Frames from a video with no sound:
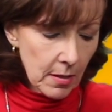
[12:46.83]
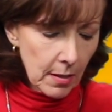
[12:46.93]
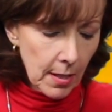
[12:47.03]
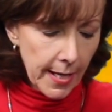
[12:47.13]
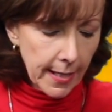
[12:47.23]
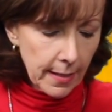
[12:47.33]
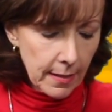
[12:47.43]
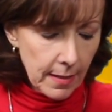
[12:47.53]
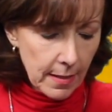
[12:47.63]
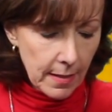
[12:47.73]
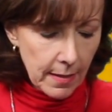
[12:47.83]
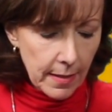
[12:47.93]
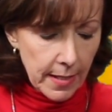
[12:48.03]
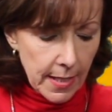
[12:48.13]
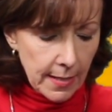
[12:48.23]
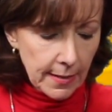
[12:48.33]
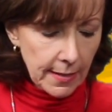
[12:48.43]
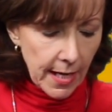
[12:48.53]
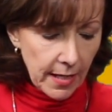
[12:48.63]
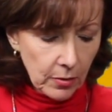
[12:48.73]
like
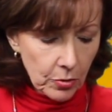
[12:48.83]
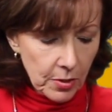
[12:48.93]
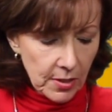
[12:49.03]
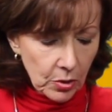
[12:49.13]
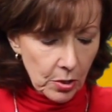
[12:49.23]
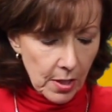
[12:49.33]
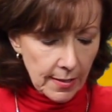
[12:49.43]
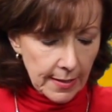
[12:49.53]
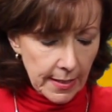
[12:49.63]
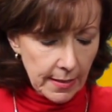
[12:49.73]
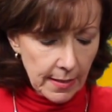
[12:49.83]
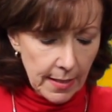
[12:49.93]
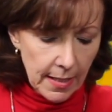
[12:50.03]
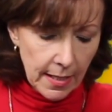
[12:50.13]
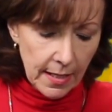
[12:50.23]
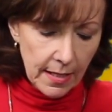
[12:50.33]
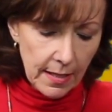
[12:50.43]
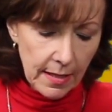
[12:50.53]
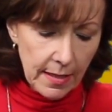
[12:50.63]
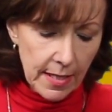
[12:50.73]
this and crisscross it.
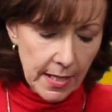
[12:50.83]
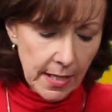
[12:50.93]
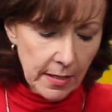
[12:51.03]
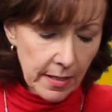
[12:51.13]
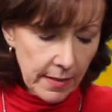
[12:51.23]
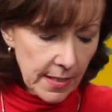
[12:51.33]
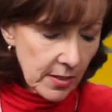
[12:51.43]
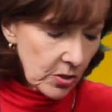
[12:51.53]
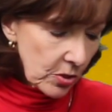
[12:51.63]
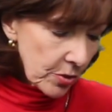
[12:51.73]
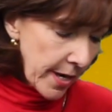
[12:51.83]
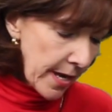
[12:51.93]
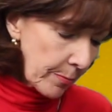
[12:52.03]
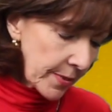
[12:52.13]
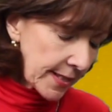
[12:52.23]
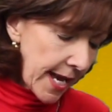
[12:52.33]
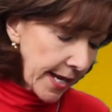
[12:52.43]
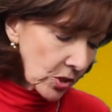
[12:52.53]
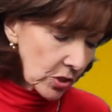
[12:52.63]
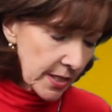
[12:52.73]
Then this strap is
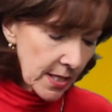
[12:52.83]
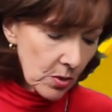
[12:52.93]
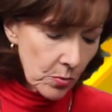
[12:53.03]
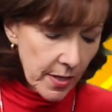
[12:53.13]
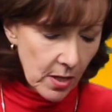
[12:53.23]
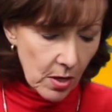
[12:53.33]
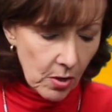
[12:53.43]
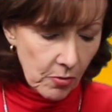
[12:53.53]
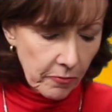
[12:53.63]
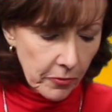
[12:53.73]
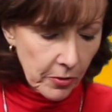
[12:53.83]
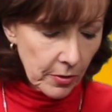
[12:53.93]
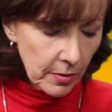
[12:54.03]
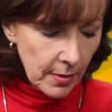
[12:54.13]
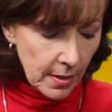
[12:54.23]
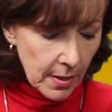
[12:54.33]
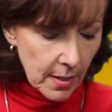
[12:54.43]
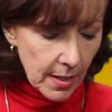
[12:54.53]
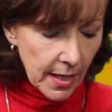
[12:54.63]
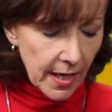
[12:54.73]
actually going over
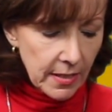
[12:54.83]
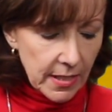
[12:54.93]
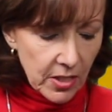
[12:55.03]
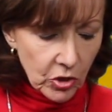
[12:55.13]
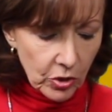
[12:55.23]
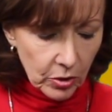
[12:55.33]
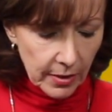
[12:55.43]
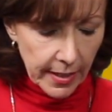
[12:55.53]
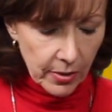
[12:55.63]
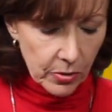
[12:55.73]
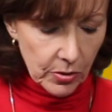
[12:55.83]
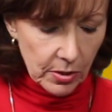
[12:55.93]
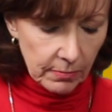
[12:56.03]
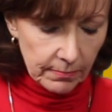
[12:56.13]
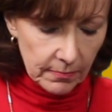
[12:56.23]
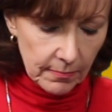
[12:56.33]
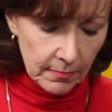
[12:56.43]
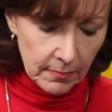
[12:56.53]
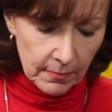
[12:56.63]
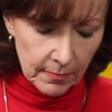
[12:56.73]
additional layers.
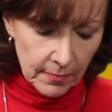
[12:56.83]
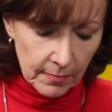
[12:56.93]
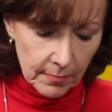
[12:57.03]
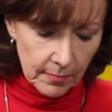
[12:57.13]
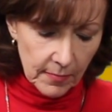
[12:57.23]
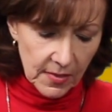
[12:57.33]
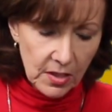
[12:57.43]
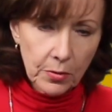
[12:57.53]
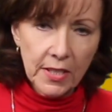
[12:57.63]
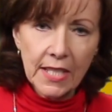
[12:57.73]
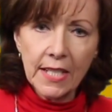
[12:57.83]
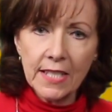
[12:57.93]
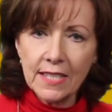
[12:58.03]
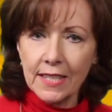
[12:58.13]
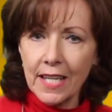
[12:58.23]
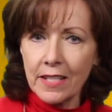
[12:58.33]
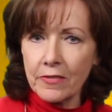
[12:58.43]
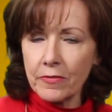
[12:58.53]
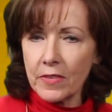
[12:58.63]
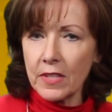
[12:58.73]
So again, it's kind
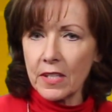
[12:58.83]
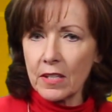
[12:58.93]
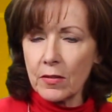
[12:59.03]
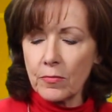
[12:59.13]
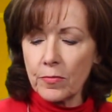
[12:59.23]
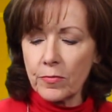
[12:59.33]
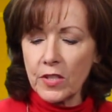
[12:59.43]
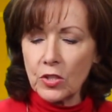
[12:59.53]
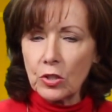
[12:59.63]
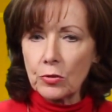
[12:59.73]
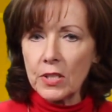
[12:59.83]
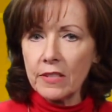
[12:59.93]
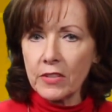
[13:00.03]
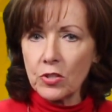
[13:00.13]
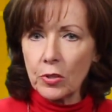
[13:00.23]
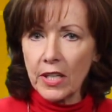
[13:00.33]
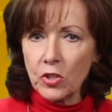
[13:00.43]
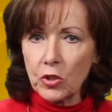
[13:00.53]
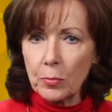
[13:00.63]
of the degree of contraction of